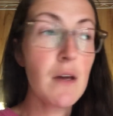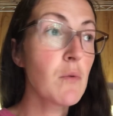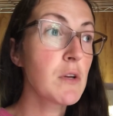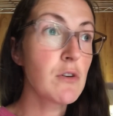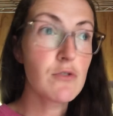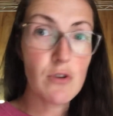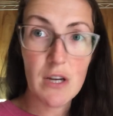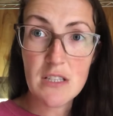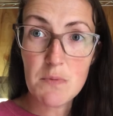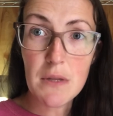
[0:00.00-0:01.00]
When you
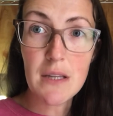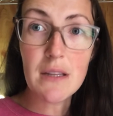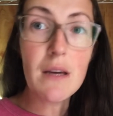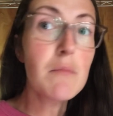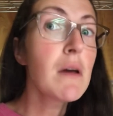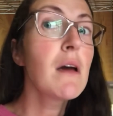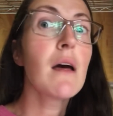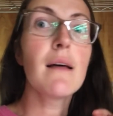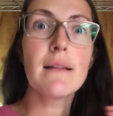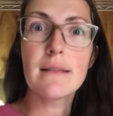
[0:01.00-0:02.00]
transplant them,
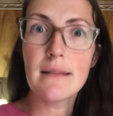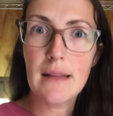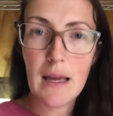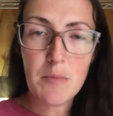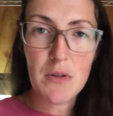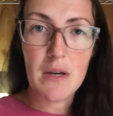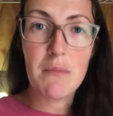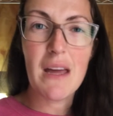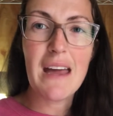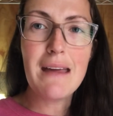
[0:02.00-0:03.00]
label them
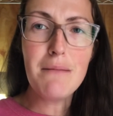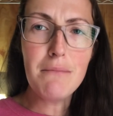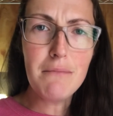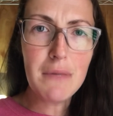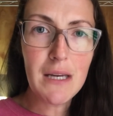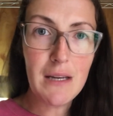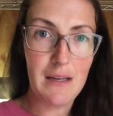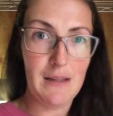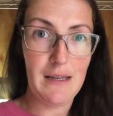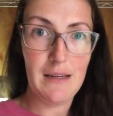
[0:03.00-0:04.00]

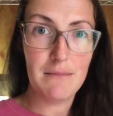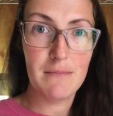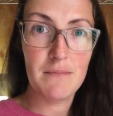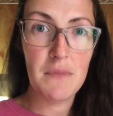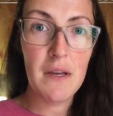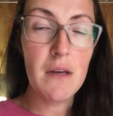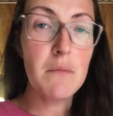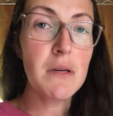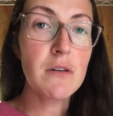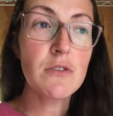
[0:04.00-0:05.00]
immediately,
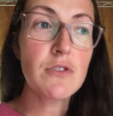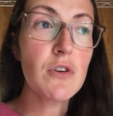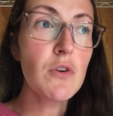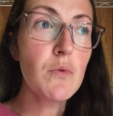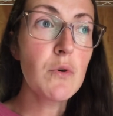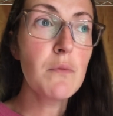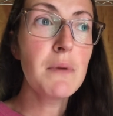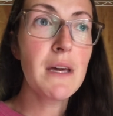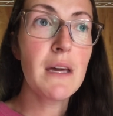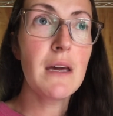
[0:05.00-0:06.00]
because you will
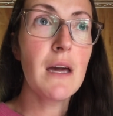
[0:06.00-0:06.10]
be